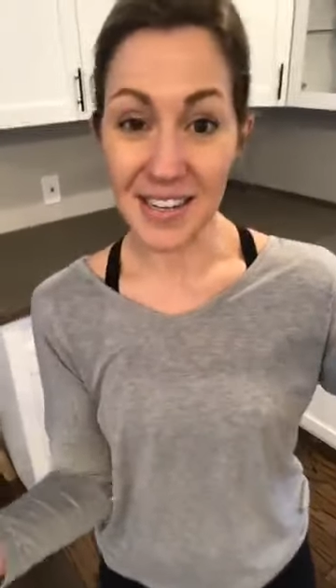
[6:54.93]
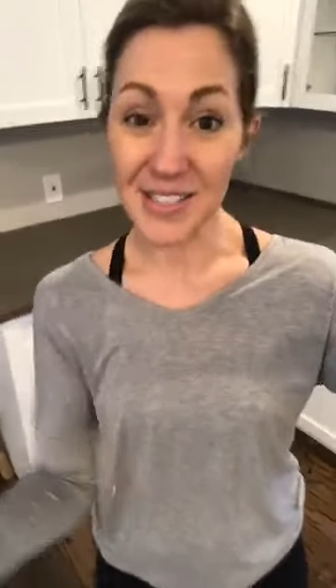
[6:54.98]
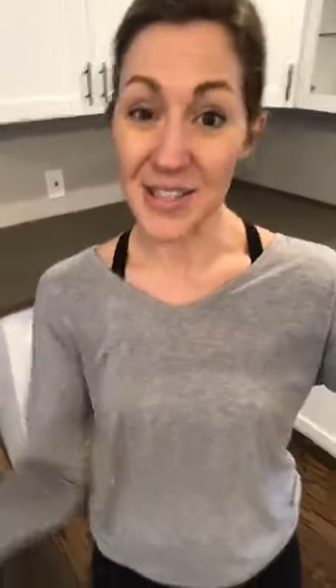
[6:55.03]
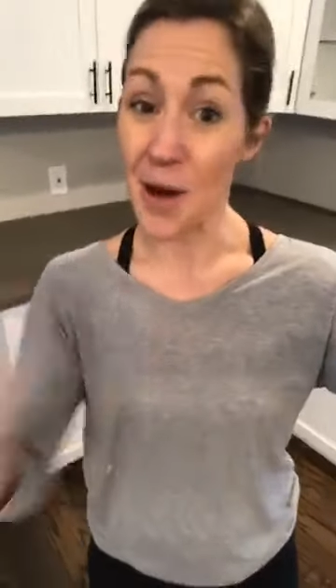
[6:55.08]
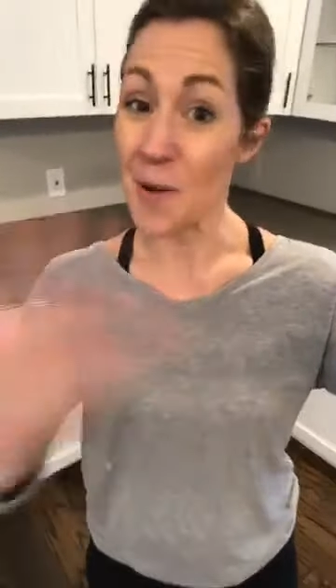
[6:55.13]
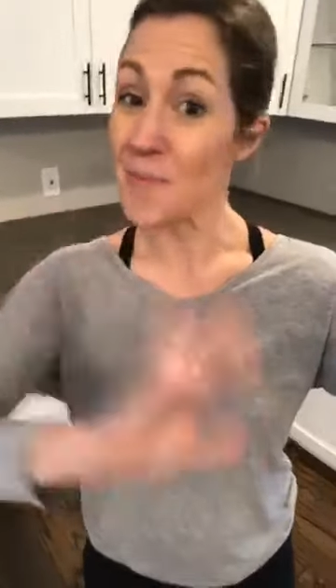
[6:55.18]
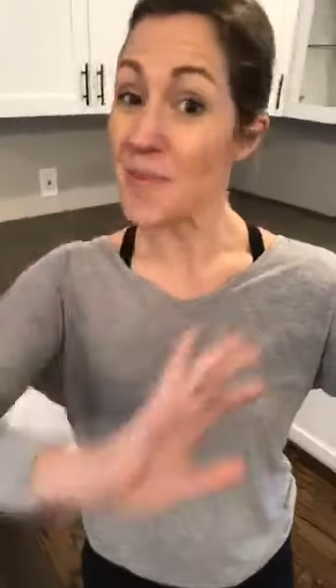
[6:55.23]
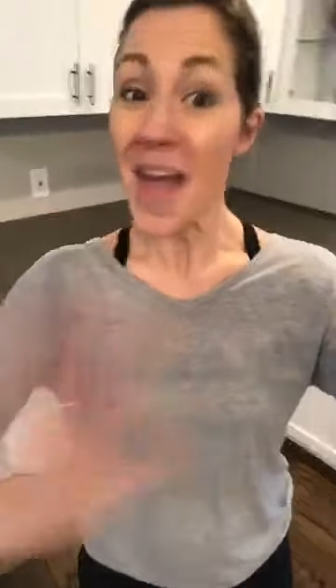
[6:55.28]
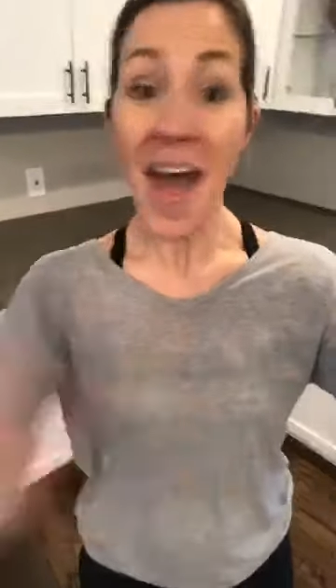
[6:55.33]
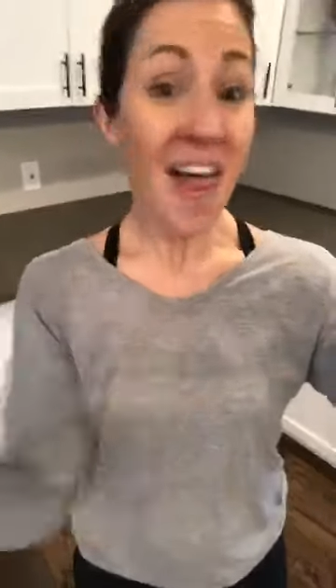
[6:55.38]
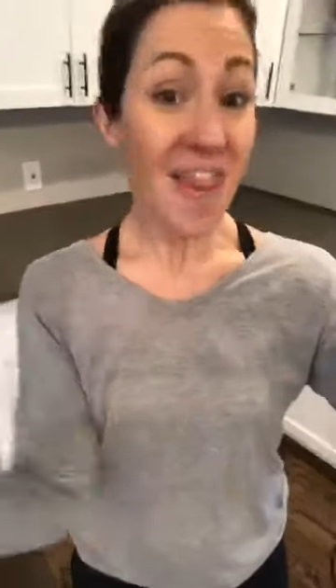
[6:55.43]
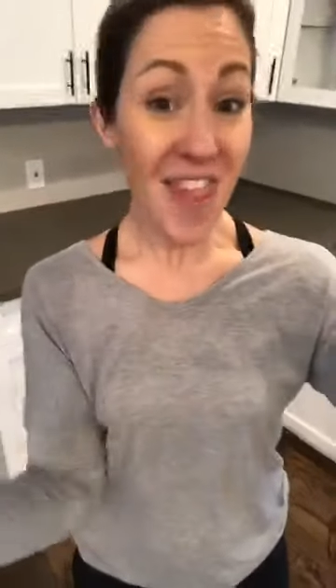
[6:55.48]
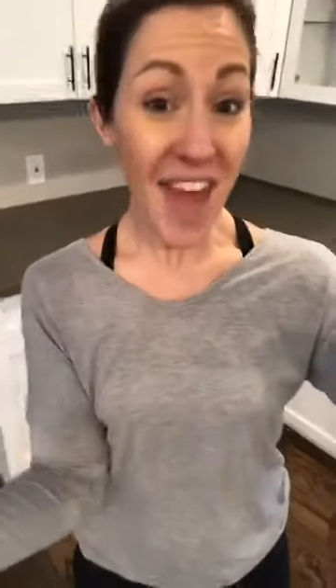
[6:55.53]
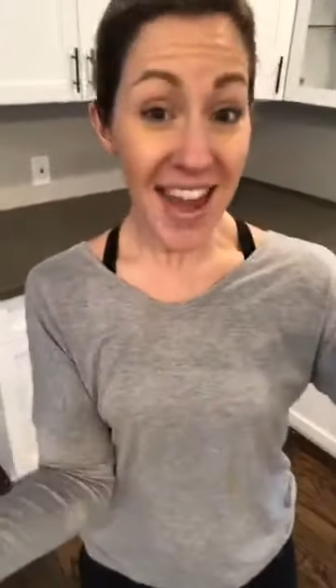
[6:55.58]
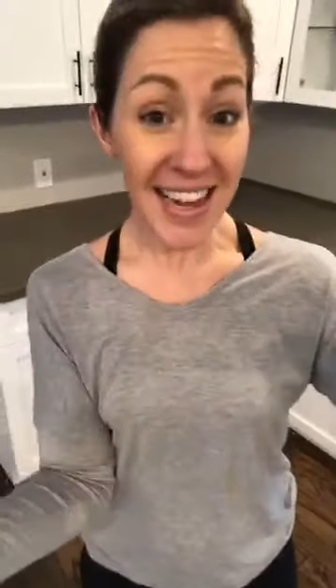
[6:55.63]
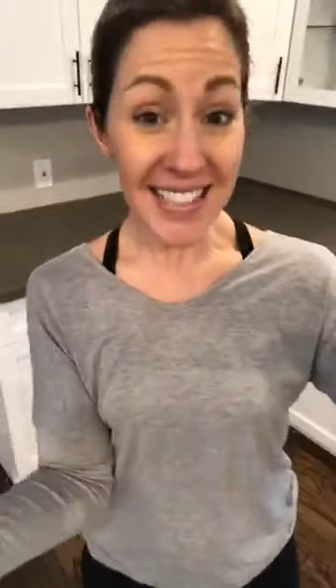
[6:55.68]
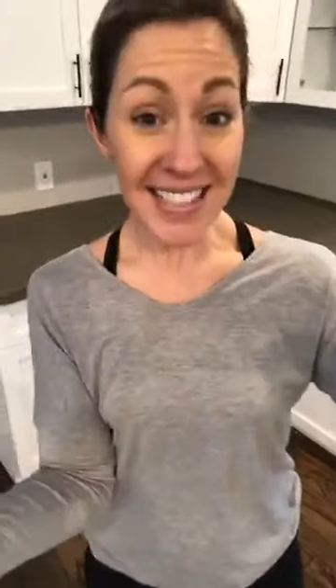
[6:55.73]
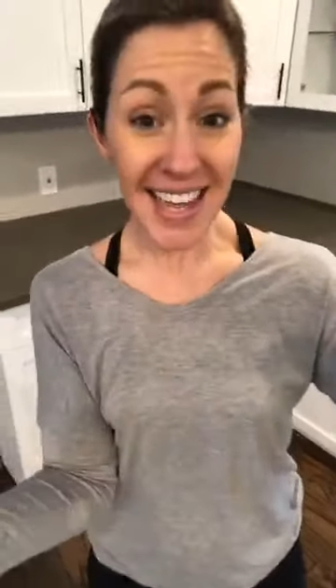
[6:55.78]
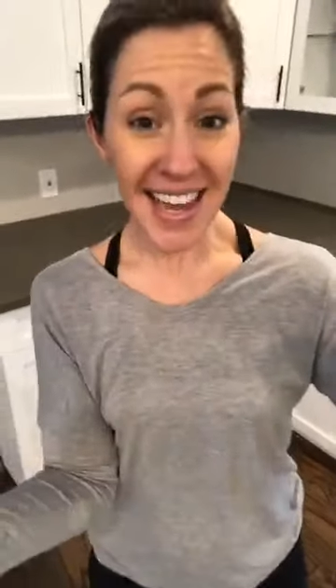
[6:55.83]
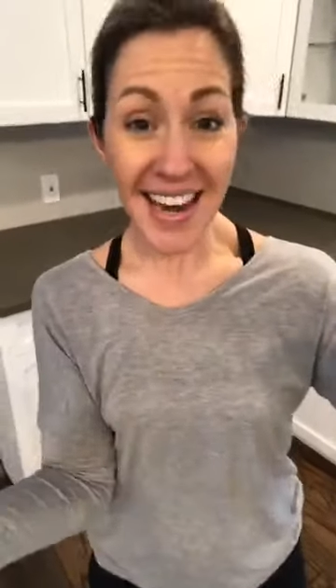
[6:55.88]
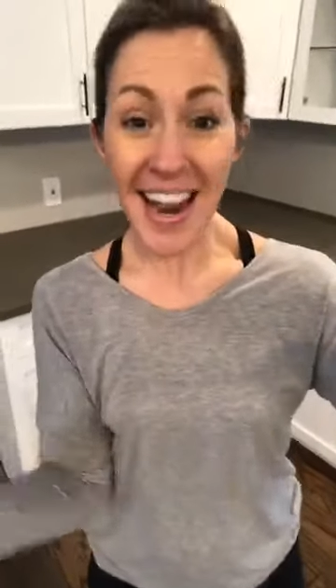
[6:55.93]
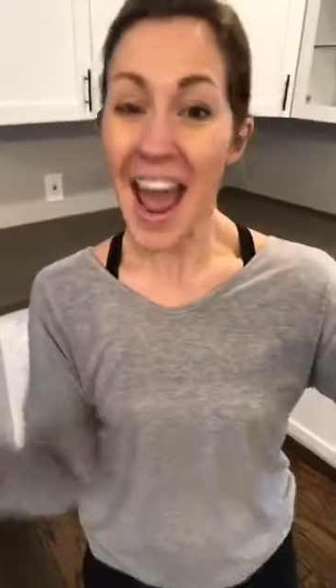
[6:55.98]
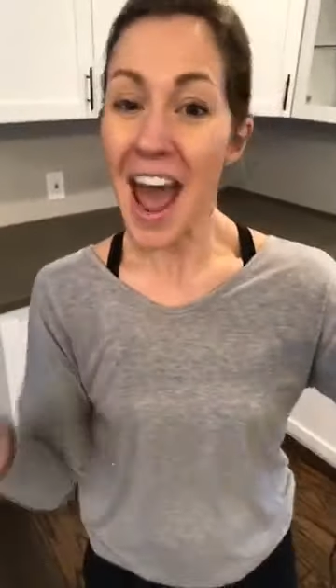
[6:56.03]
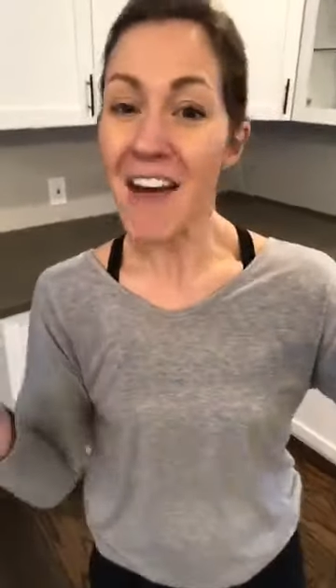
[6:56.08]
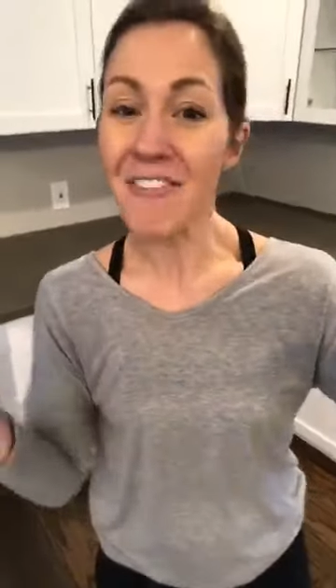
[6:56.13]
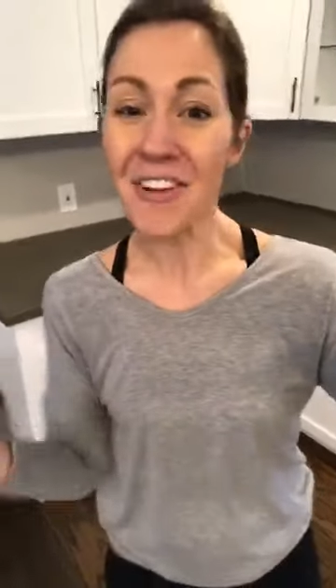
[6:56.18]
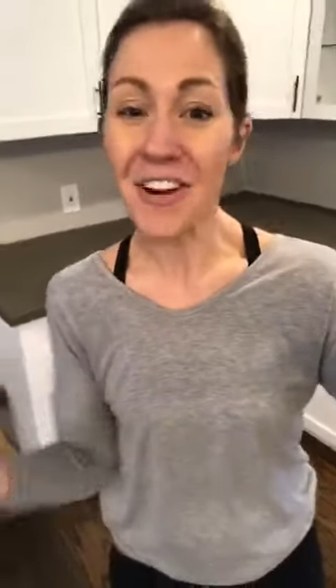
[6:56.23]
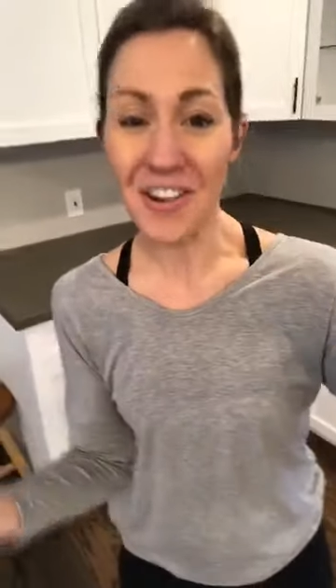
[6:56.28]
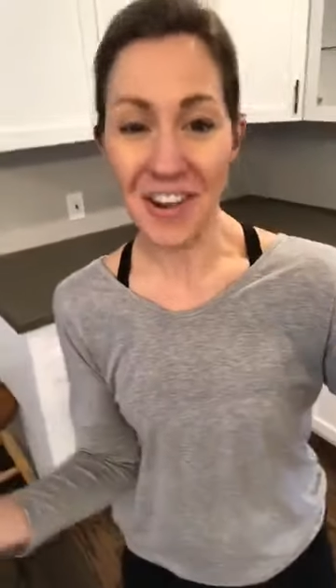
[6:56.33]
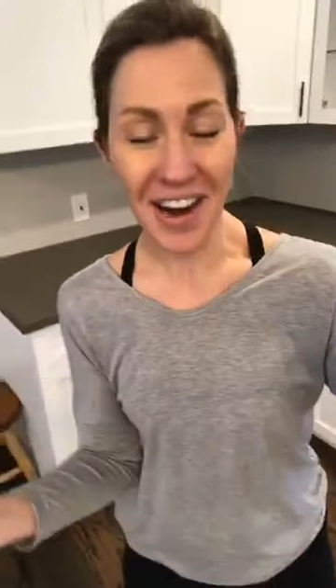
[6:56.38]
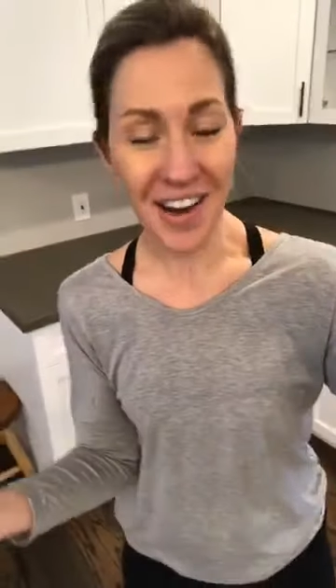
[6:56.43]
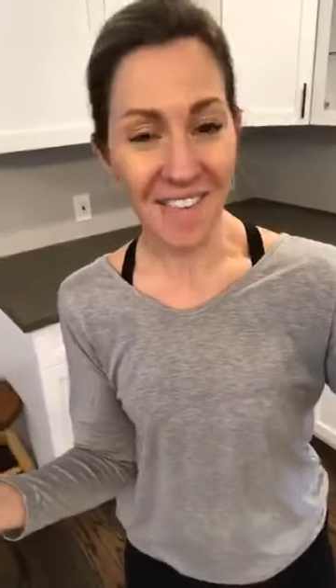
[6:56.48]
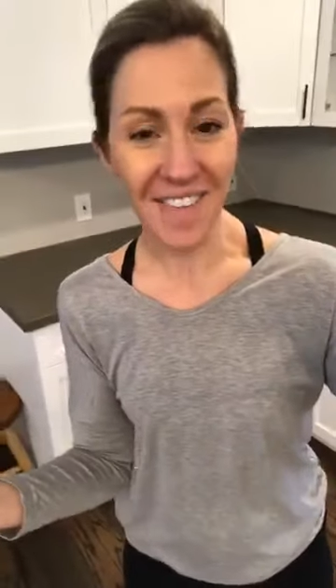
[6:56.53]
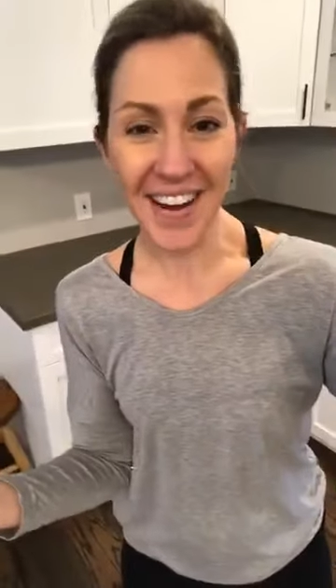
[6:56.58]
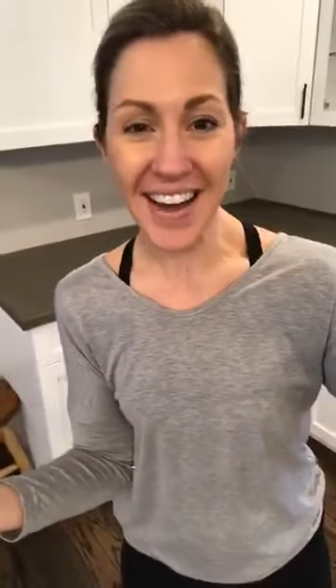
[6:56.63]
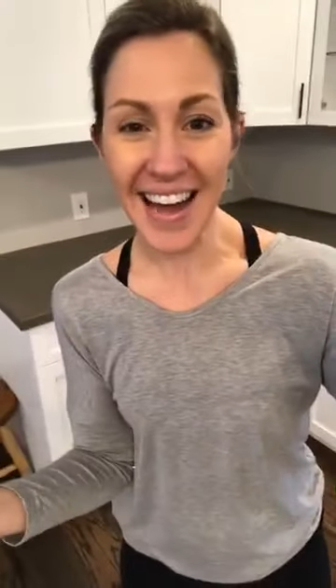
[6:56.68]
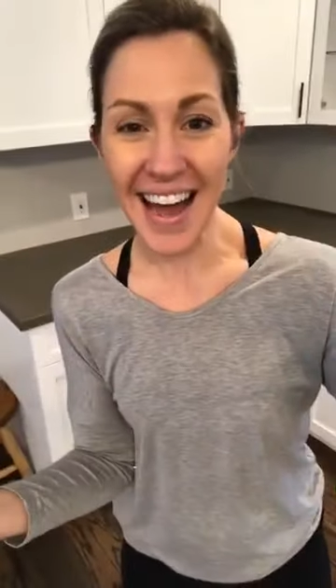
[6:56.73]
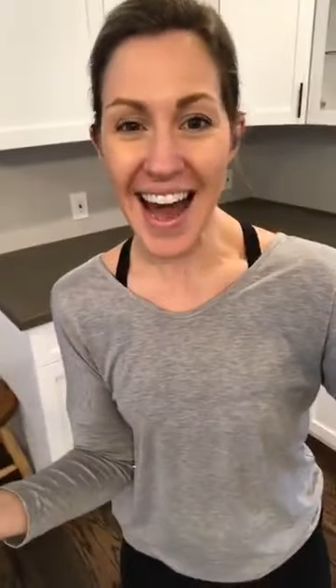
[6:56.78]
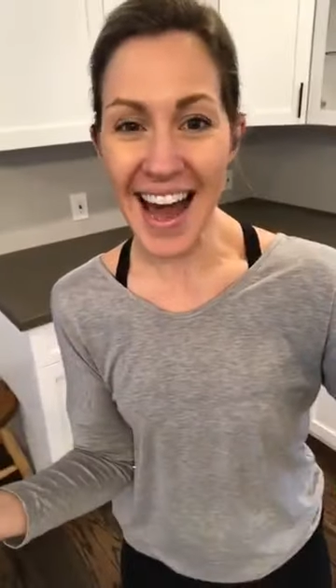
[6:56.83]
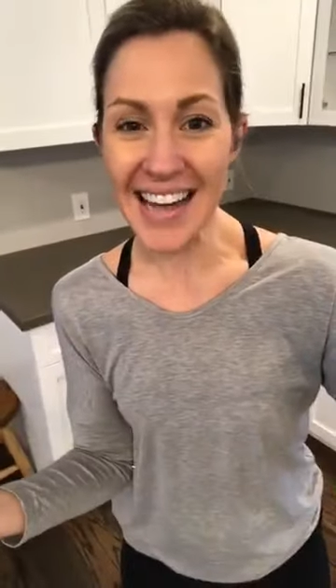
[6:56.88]
So that is it. Have a great
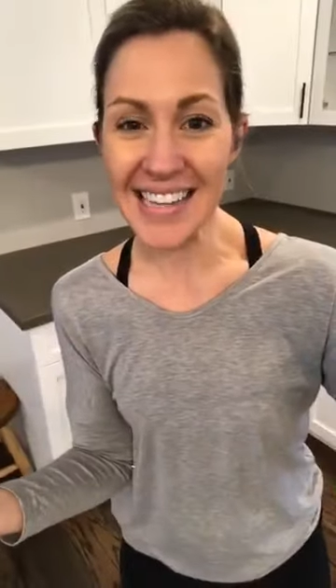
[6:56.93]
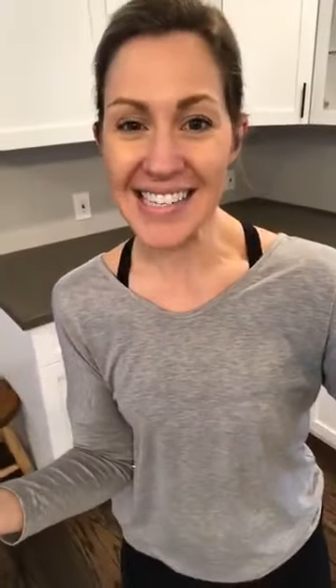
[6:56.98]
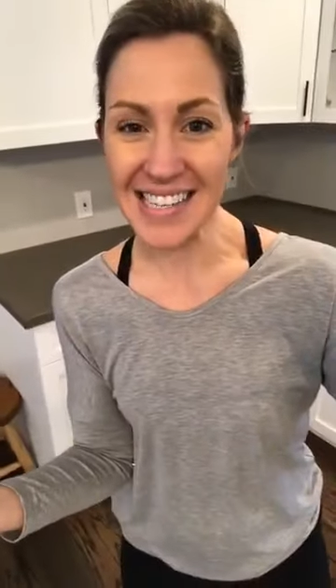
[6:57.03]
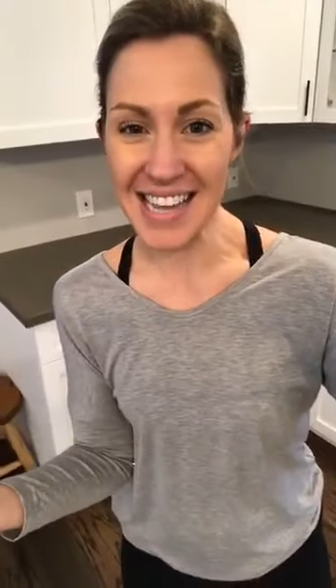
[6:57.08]
one, guys.